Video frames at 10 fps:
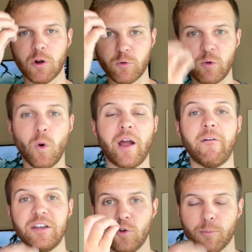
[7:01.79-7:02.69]
are
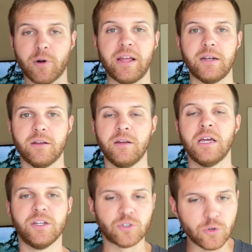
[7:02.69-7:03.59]
rewiring your brain
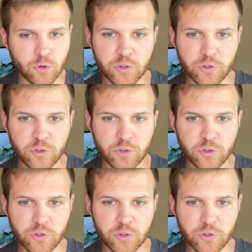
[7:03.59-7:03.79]
to who